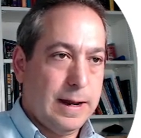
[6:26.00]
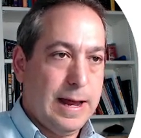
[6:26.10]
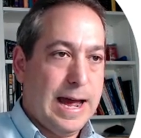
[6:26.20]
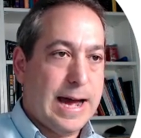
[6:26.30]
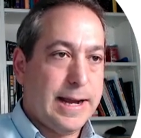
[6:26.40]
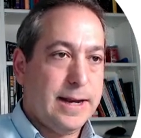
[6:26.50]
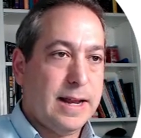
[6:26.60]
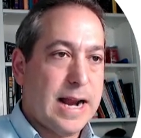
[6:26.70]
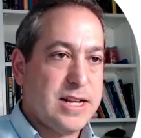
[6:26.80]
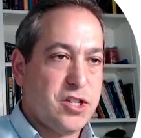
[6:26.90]
added,
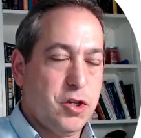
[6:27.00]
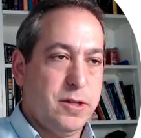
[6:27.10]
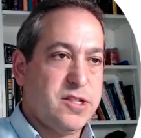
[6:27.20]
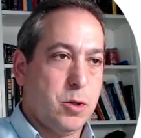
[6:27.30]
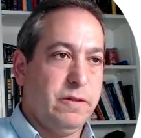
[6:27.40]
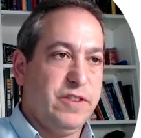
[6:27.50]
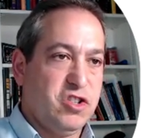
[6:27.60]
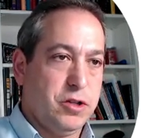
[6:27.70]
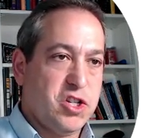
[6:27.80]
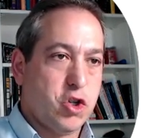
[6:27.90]
and I just do this so it'll
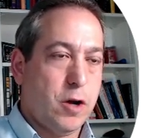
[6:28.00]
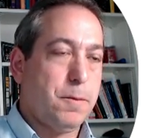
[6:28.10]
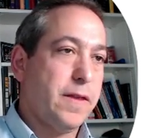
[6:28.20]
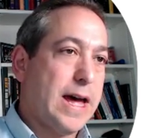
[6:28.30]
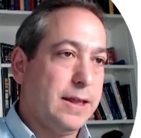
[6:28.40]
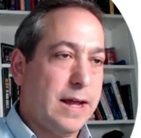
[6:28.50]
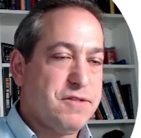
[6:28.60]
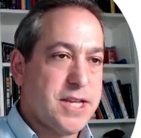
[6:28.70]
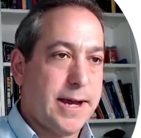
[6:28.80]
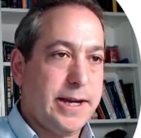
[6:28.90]
visually show up on that left
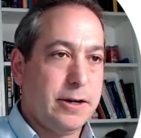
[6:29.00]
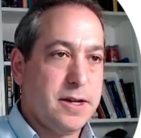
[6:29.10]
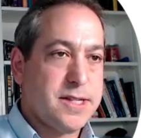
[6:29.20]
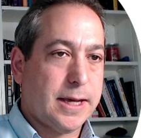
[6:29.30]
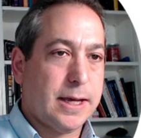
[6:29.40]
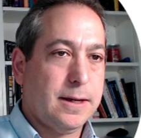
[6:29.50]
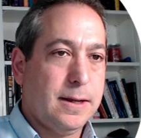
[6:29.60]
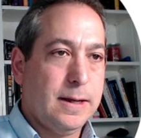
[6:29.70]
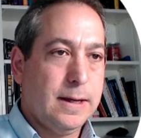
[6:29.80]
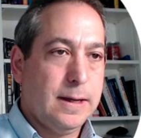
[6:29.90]
side here in a second.
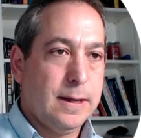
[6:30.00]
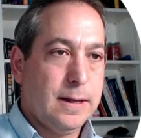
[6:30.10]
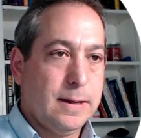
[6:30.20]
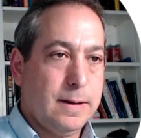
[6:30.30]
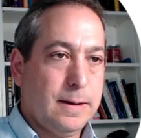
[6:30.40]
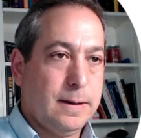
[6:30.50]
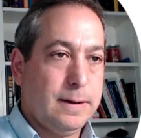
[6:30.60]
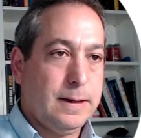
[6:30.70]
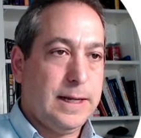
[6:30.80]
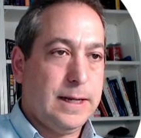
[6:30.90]

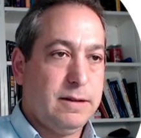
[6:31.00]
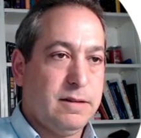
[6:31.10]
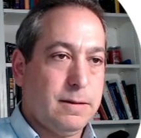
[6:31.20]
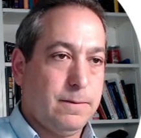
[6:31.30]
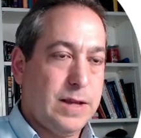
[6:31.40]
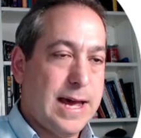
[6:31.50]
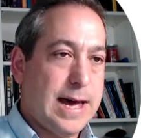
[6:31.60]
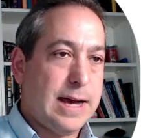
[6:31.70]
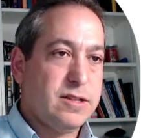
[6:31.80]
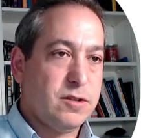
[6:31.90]
Needs
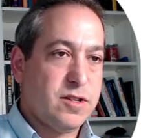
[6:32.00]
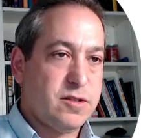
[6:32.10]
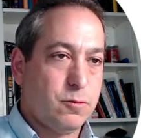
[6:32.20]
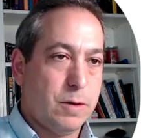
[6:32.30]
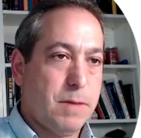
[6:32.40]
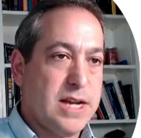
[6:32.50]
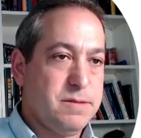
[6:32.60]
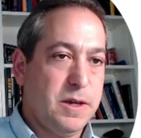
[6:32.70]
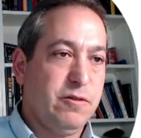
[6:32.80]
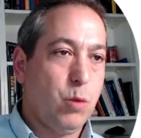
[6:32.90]
tag, so it just reminds
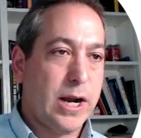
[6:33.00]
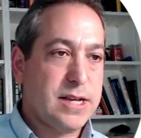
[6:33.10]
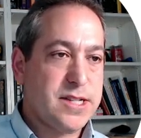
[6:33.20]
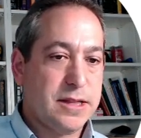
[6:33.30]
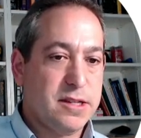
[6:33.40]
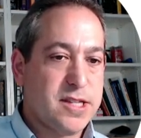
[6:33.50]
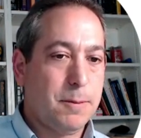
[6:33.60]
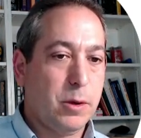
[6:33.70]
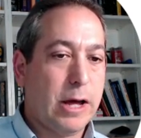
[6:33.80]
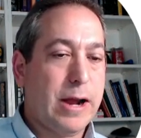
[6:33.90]
me of what I set this
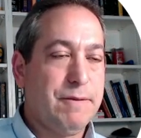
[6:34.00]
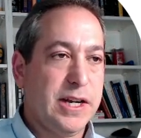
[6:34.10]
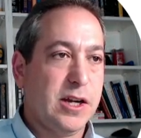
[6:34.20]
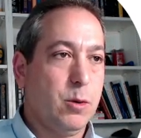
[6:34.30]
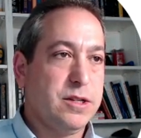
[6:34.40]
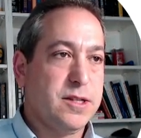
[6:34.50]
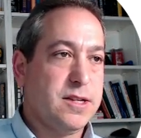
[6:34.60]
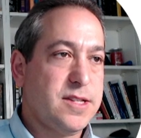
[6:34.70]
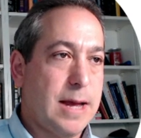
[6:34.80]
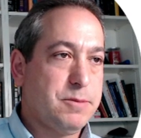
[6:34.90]
up without having to go into the
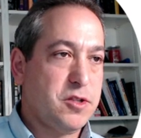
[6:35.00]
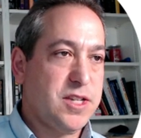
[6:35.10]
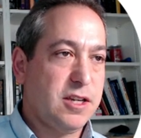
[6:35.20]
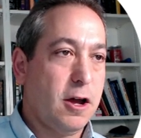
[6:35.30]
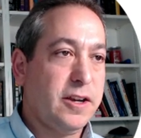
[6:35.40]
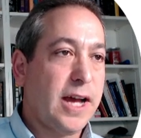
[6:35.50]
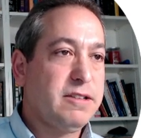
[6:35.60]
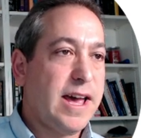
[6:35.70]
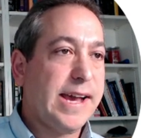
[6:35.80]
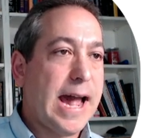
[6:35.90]
steps. So you see contact
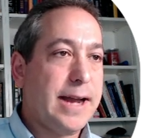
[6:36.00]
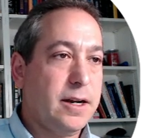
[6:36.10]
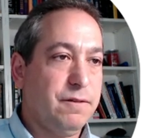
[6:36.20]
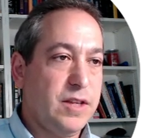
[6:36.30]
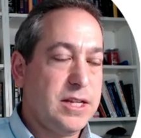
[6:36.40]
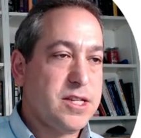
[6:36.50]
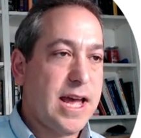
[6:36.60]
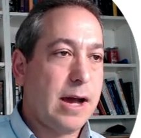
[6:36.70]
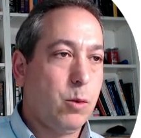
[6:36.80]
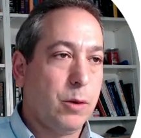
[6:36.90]
tag added of needs
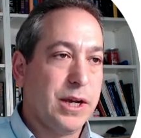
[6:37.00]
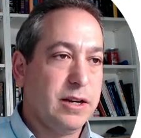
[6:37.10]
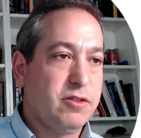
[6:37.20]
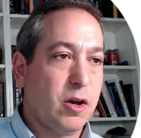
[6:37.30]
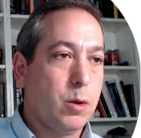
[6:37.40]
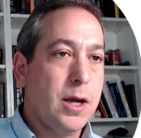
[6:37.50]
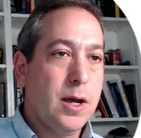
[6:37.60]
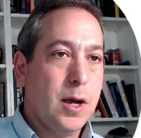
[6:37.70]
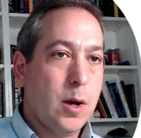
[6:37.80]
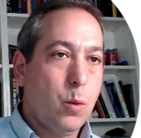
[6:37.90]
tag. What are we going to do?
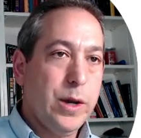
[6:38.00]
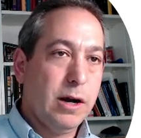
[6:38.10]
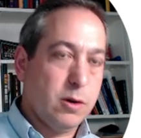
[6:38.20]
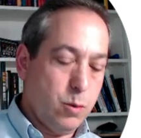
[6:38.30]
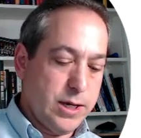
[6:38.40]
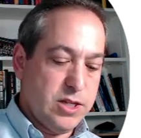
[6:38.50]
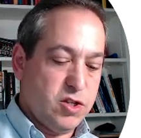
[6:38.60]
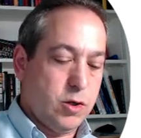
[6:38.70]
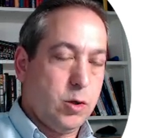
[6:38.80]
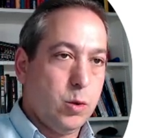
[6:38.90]
We are going
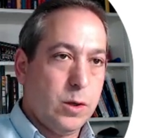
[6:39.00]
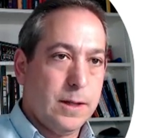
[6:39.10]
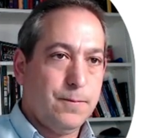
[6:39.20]
to